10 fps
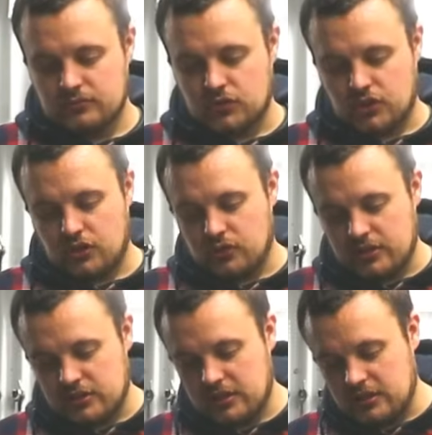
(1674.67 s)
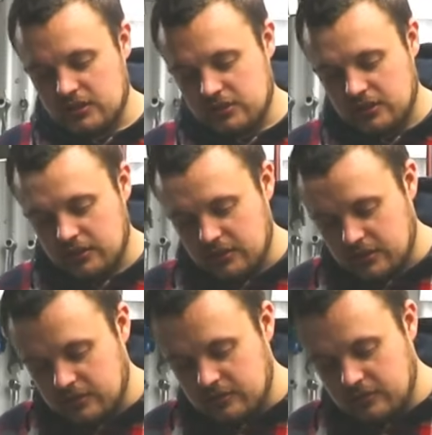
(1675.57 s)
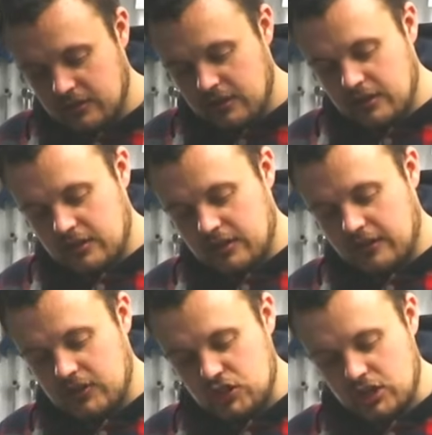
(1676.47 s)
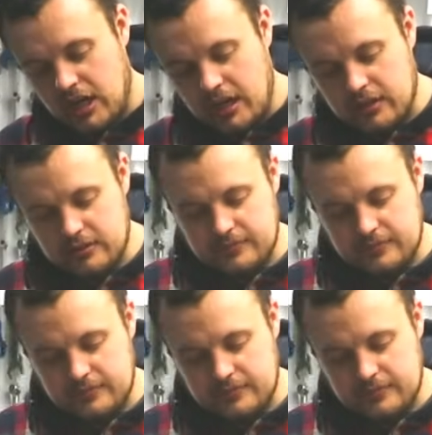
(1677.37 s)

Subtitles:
So let's get these in and give it a shot.